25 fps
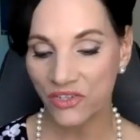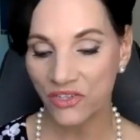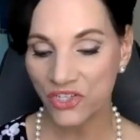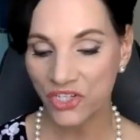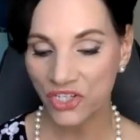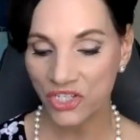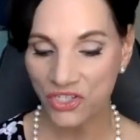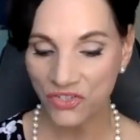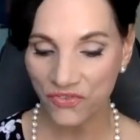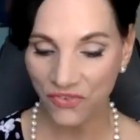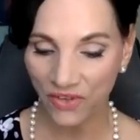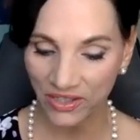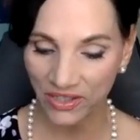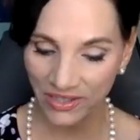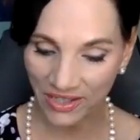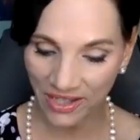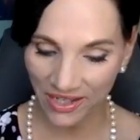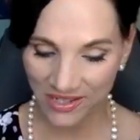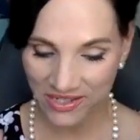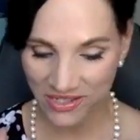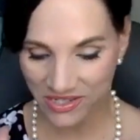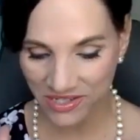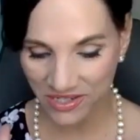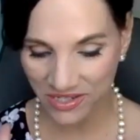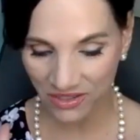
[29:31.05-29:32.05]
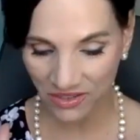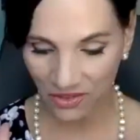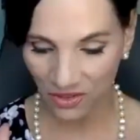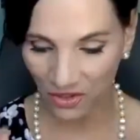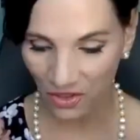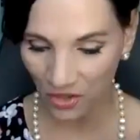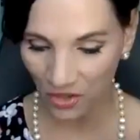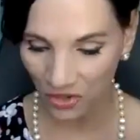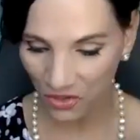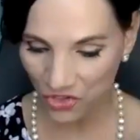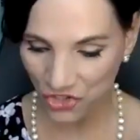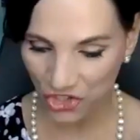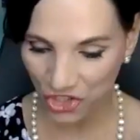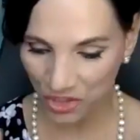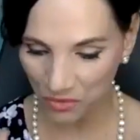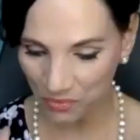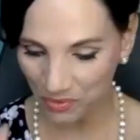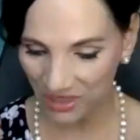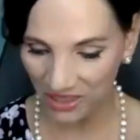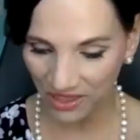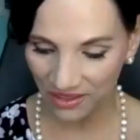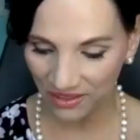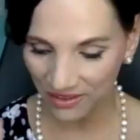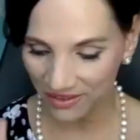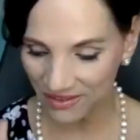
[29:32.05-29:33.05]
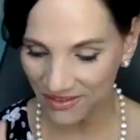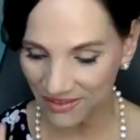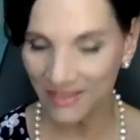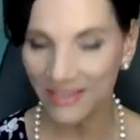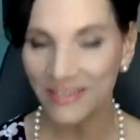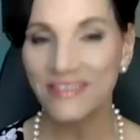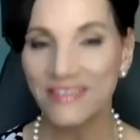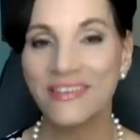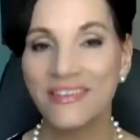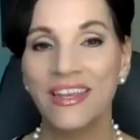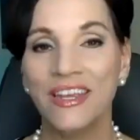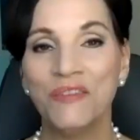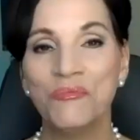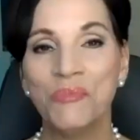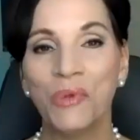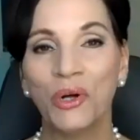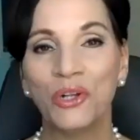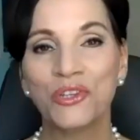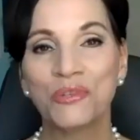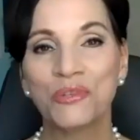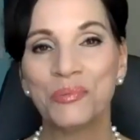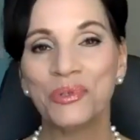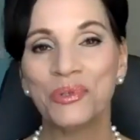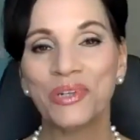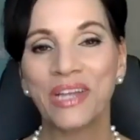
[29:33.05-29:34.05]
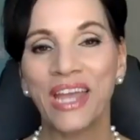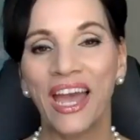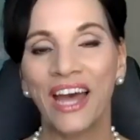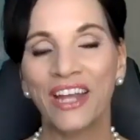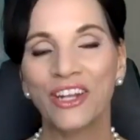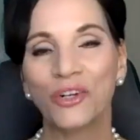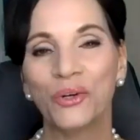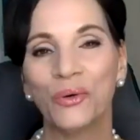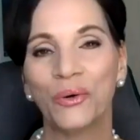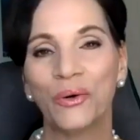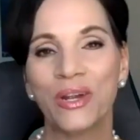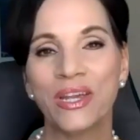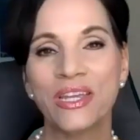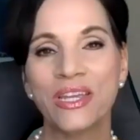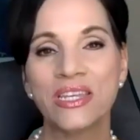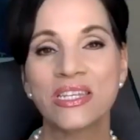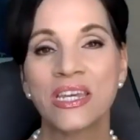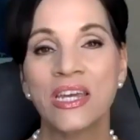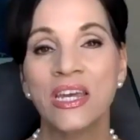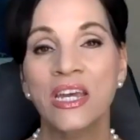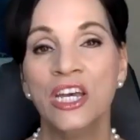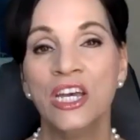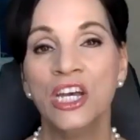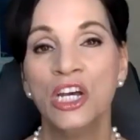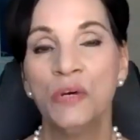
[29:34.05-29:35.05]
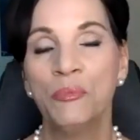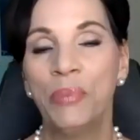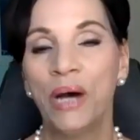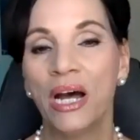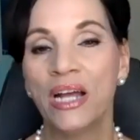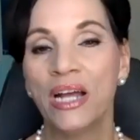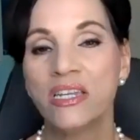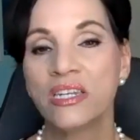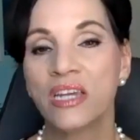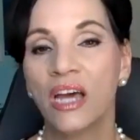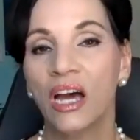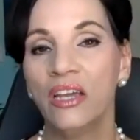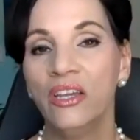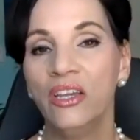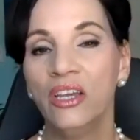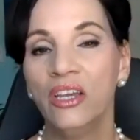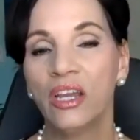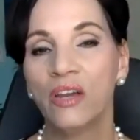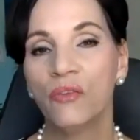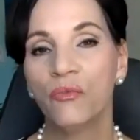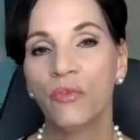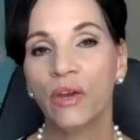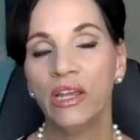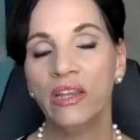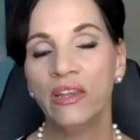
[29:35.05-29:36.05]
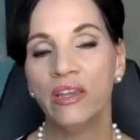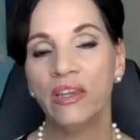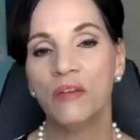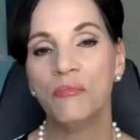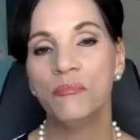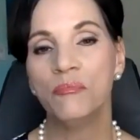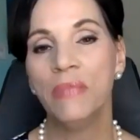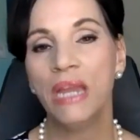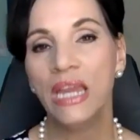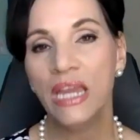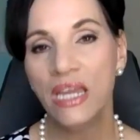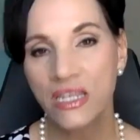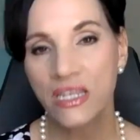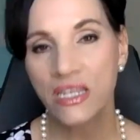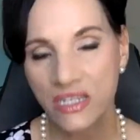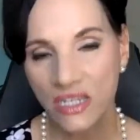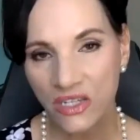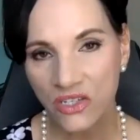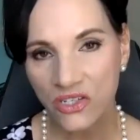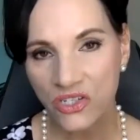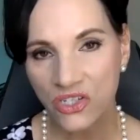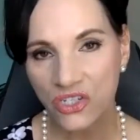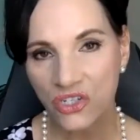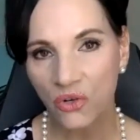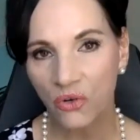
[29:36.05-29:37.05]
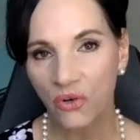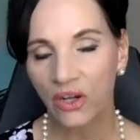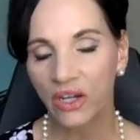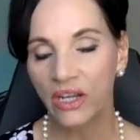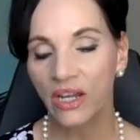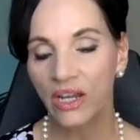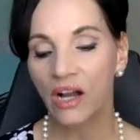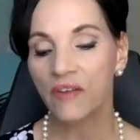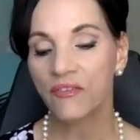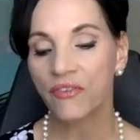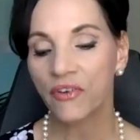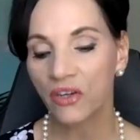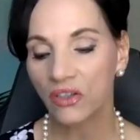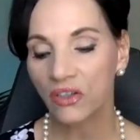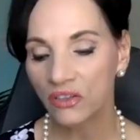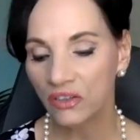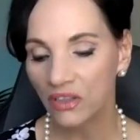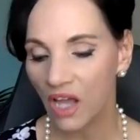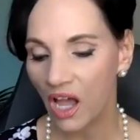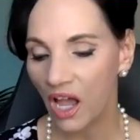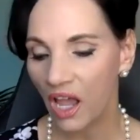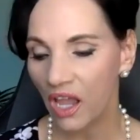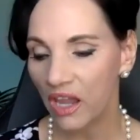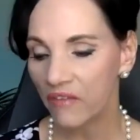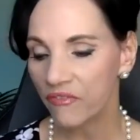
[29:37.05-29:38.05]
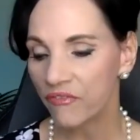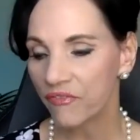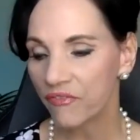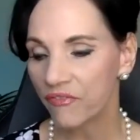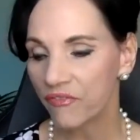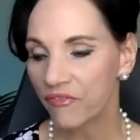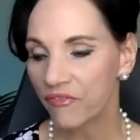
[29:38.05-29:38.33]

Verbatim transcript: She's right next to R O G B in, in, in multiple categories, but uh, you can read the amazing story of her life